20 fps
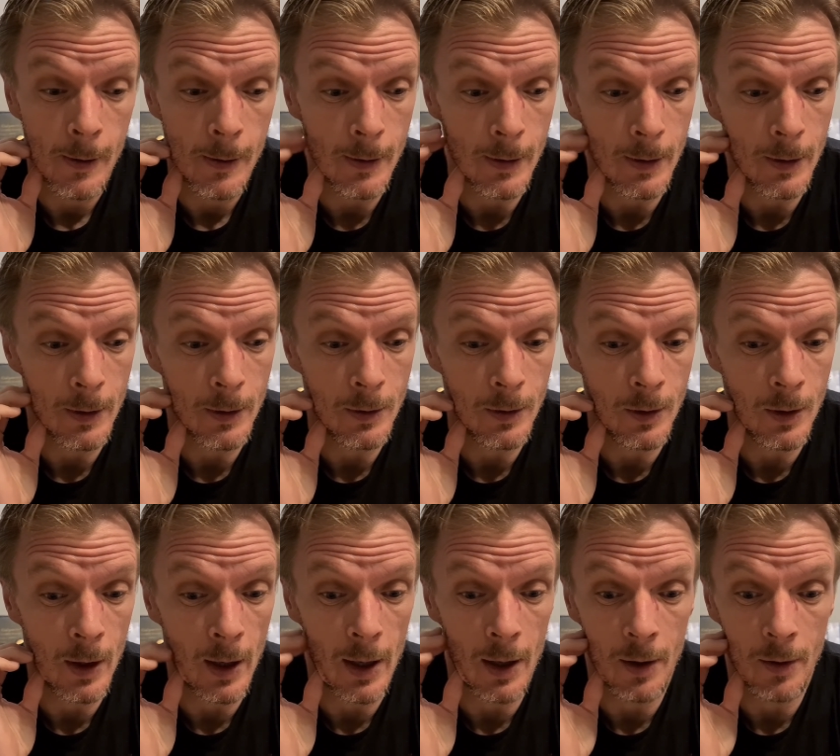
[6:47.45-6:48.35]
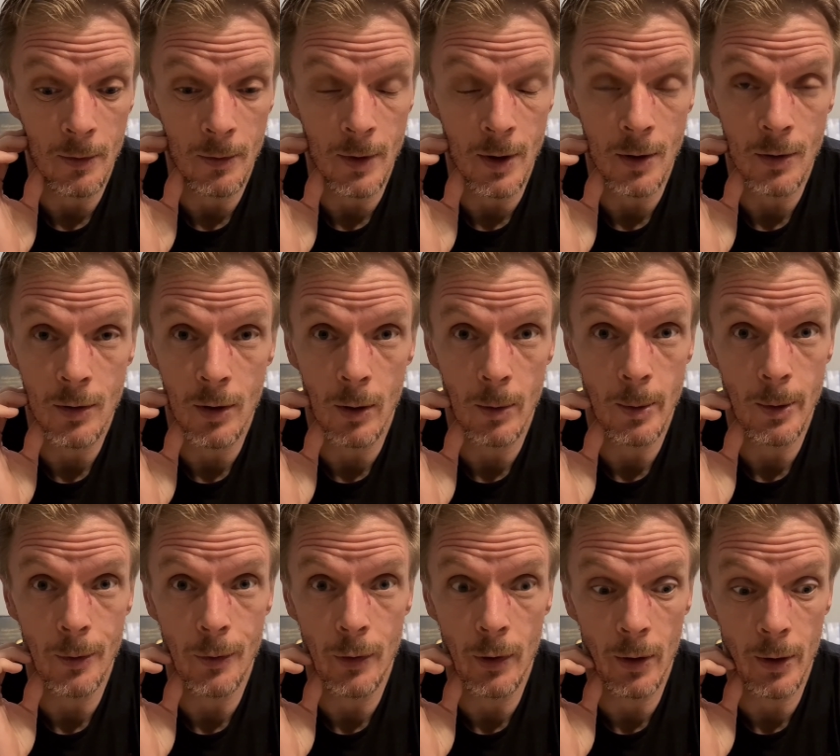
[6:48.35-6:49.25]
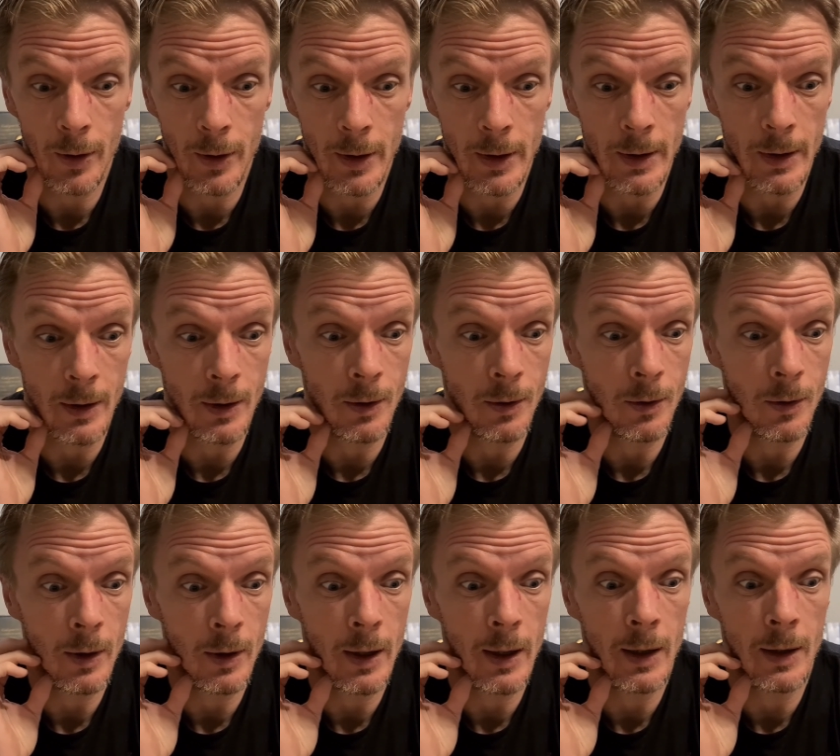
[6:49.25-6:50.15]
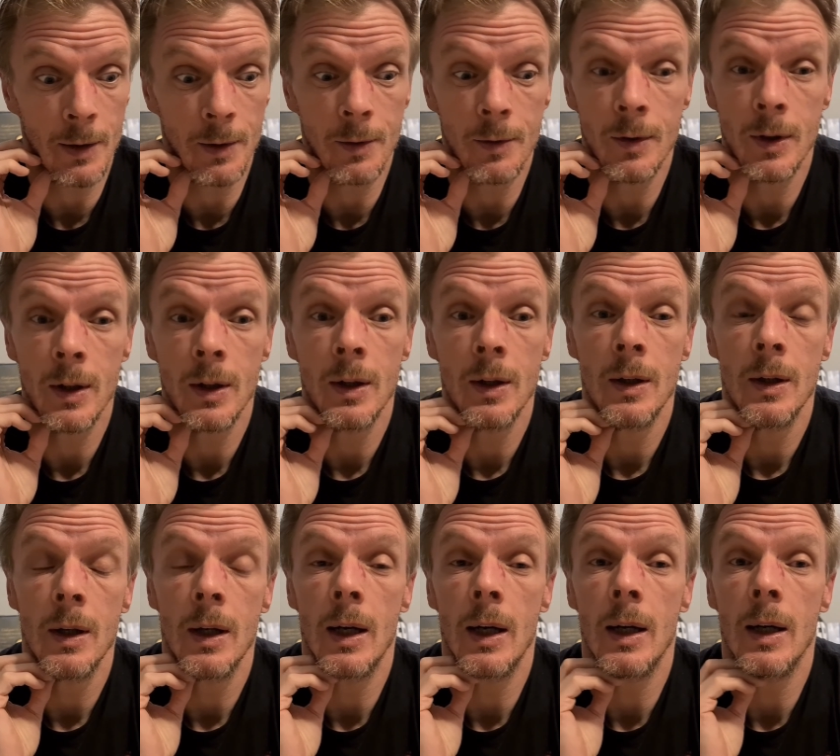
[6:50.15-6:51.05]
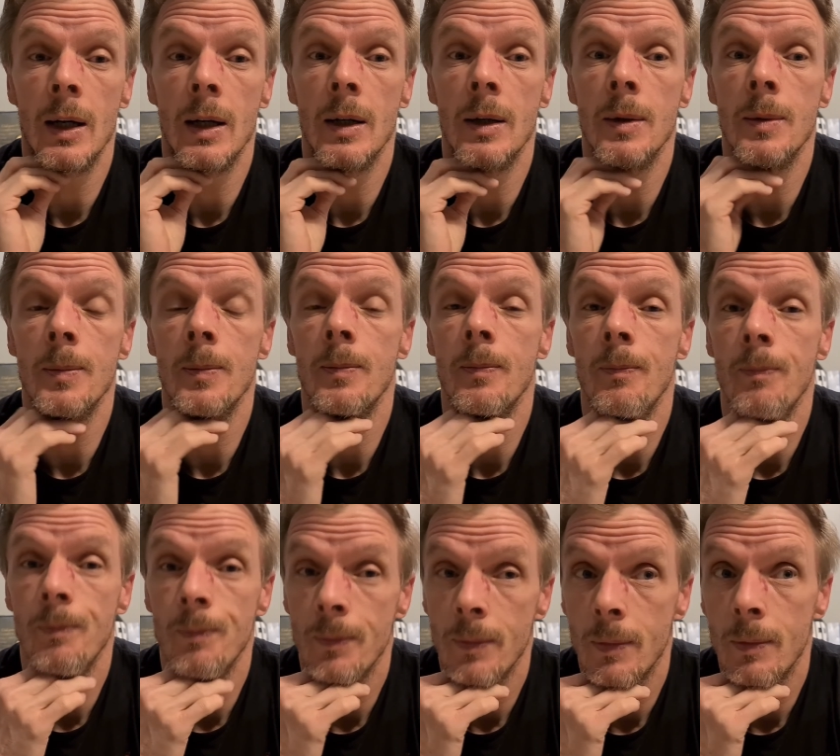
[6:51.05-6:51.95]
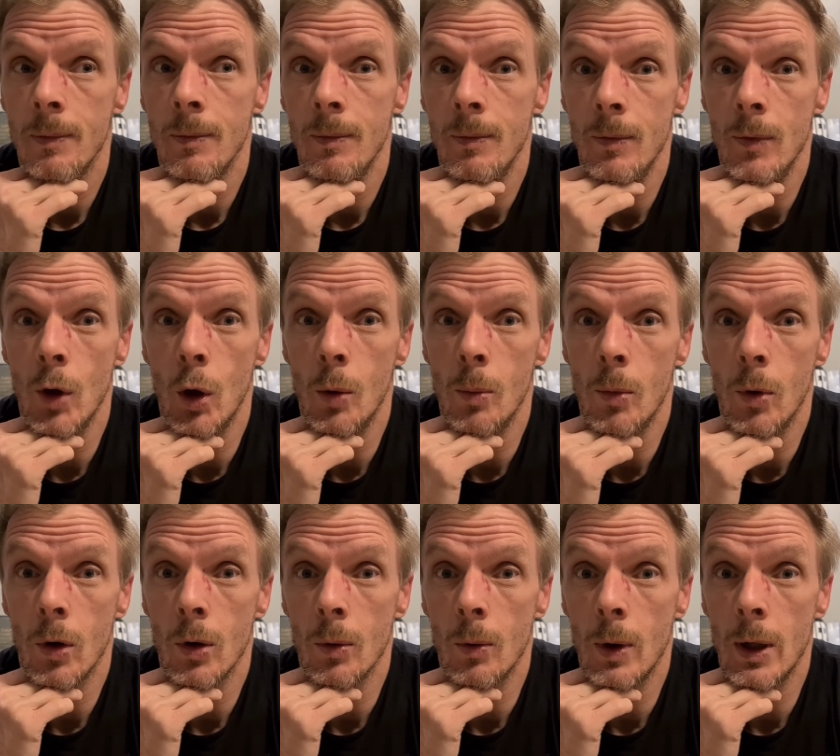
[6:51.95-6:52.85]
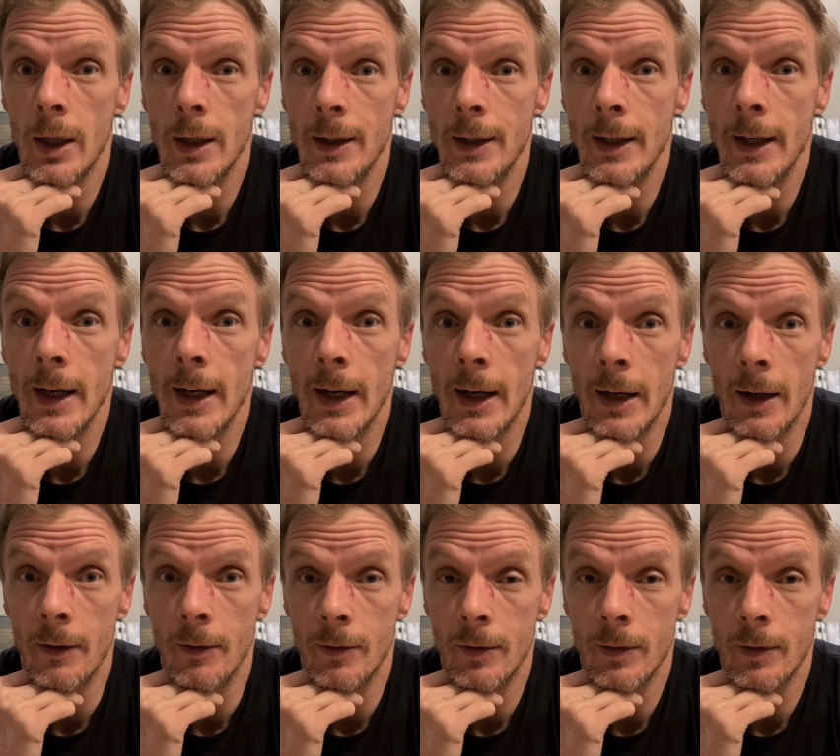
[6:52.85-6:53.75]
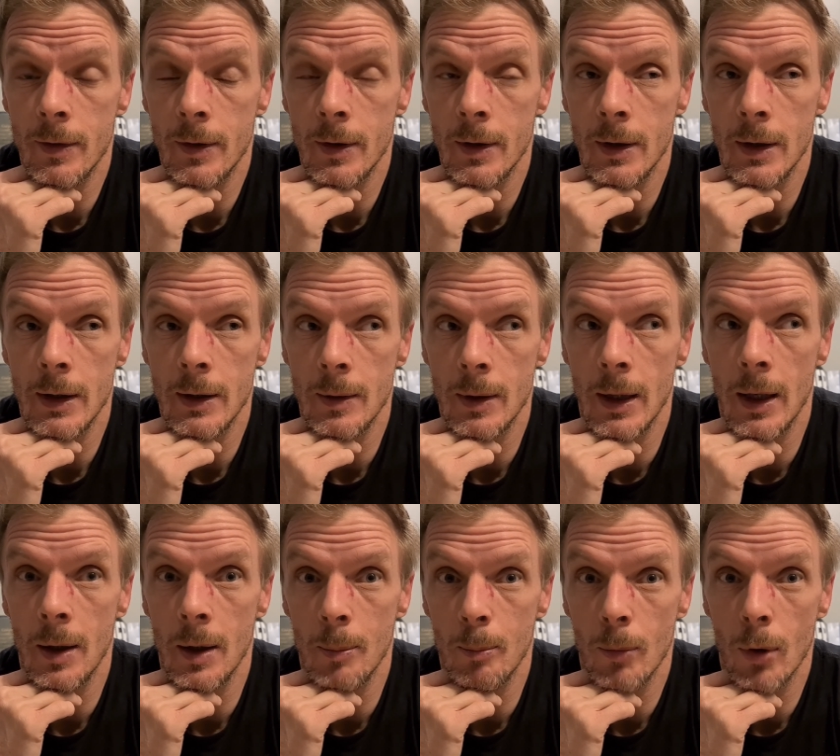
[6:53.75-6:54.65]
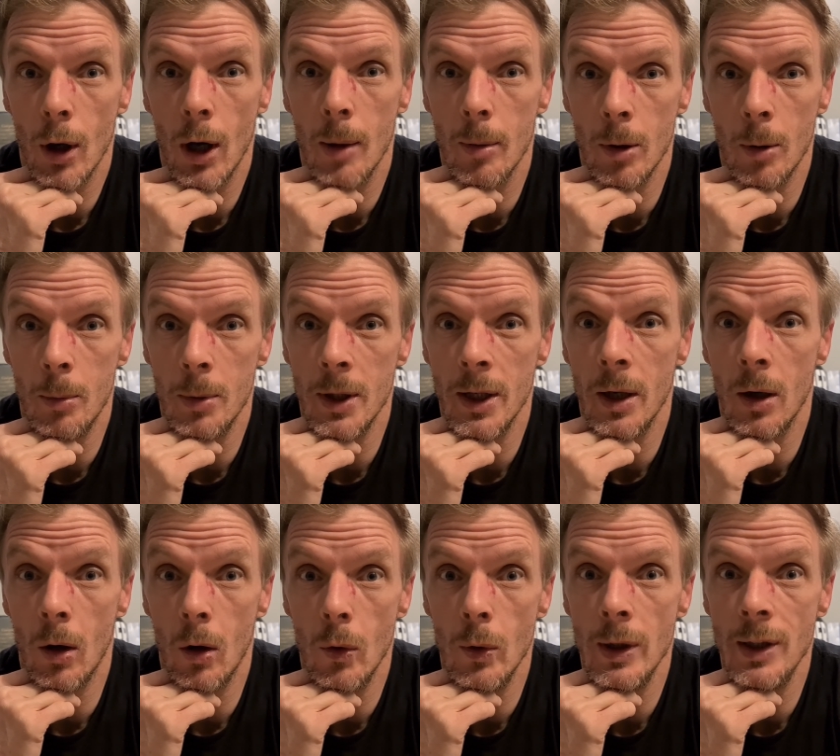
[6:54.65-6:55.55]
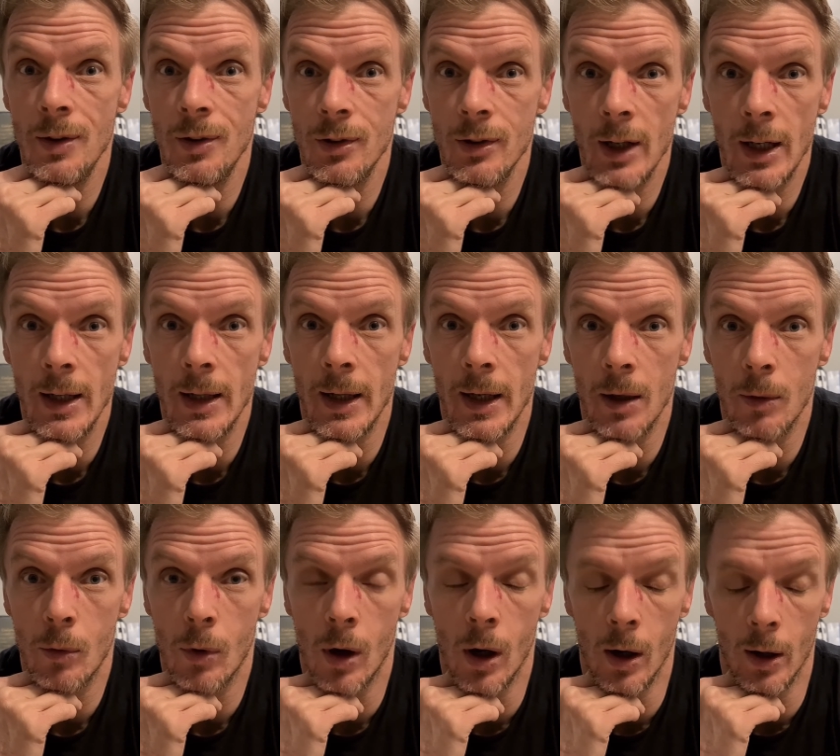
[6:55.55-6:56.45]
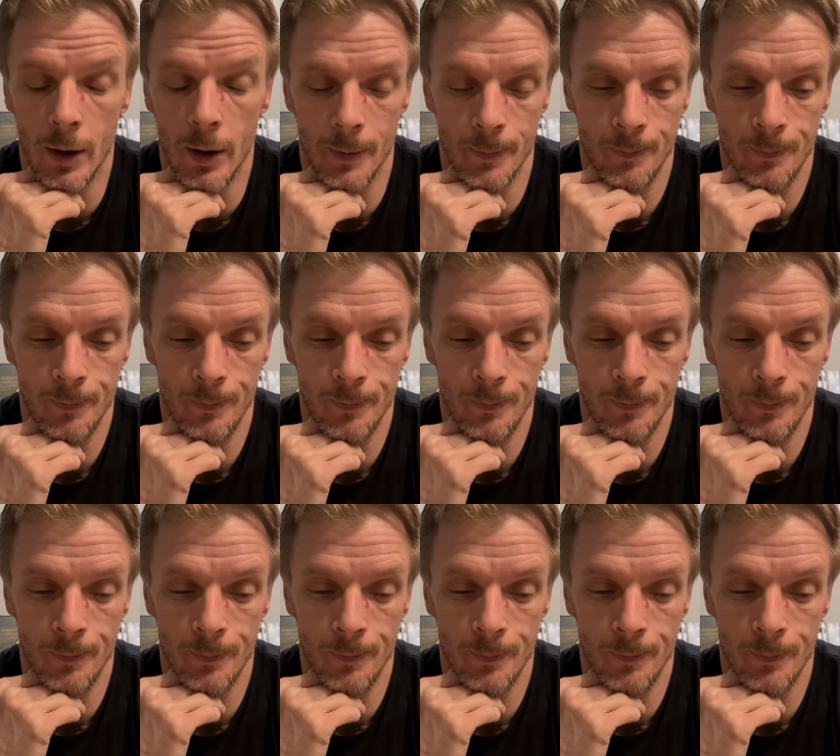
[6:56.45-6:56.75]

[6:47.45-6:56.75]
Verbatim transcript: You know, you have The Sober Journey, you have No More Wine Daff, and I probably always say that wrong.